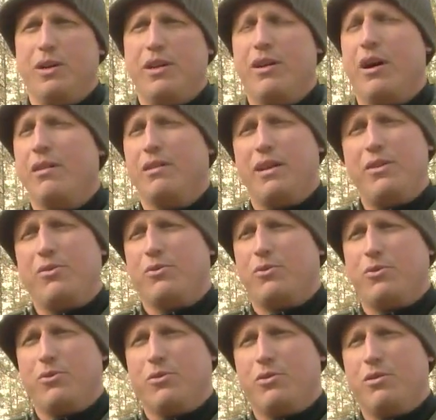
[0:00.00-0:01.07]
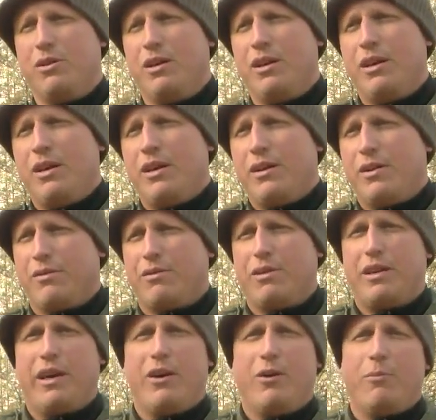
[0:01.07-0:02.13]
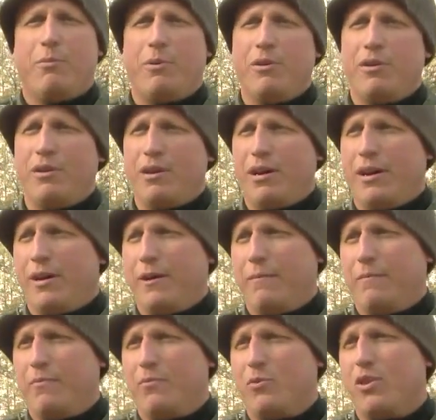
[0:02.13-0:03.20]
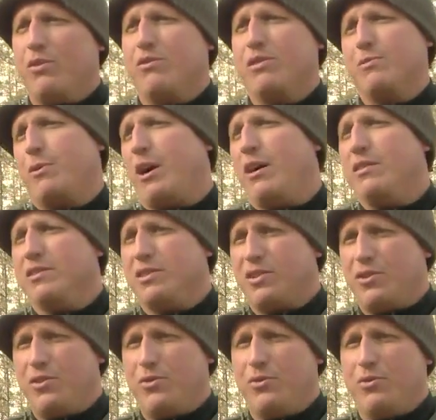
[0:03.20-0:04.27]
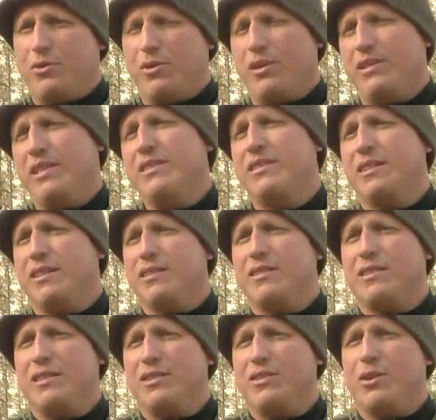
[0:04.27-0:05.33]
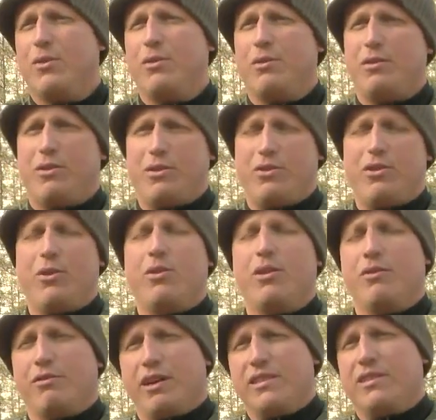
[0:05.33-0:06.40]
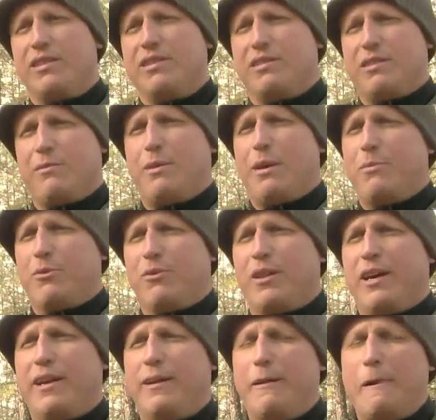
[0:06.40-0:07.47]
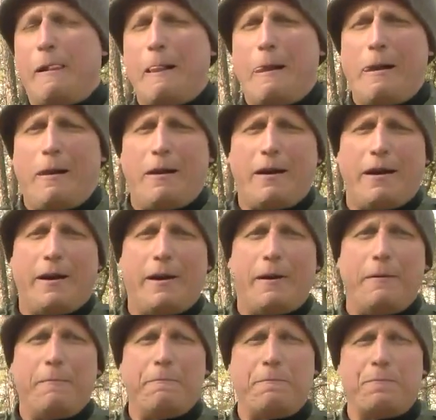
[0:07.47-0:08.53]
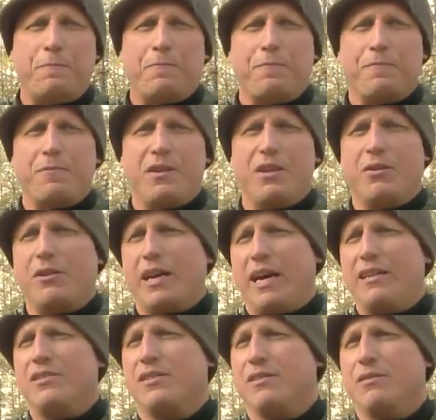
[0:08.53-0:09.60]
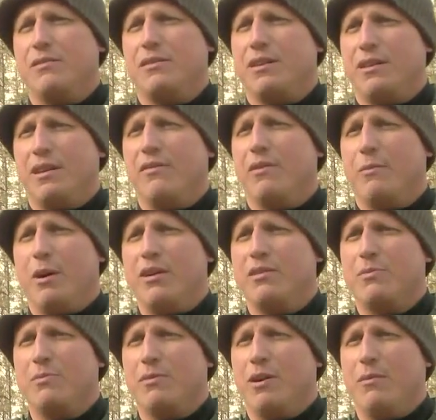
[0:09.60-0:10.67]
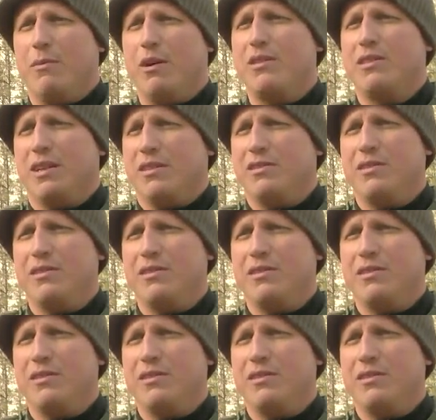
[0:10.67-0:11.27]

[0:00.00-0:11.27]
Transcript: a non lethal tool to really help um, with the response to, to these incidents and show show to the residents and people that. Um, you know, cats can, can live amongst amongst us.